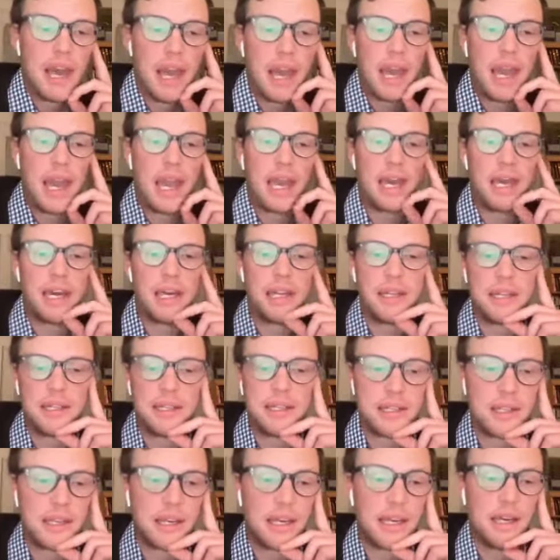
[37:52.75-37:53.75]

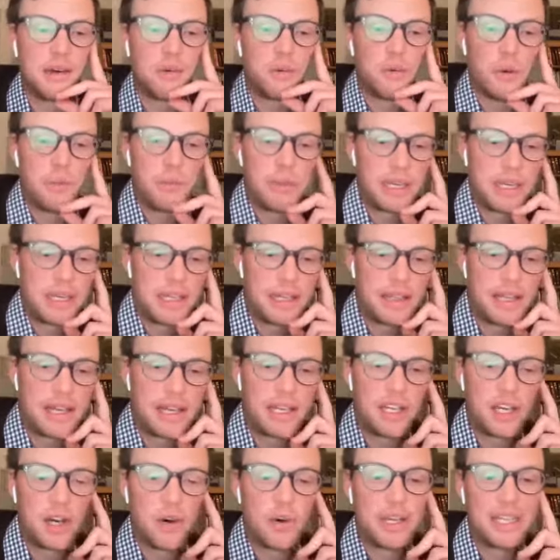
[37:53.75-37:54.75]
And it will be
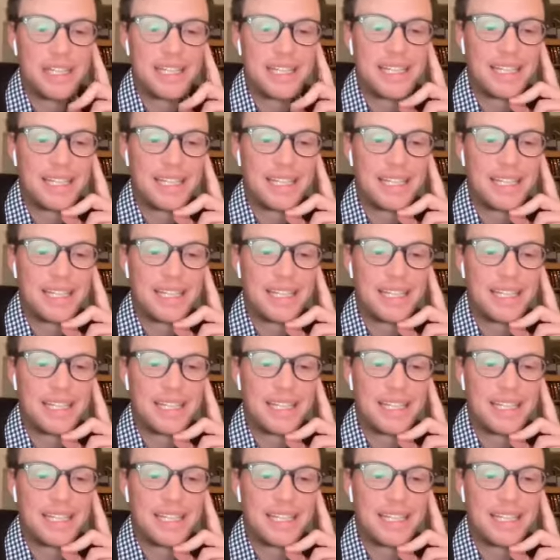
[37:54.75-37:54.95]
then going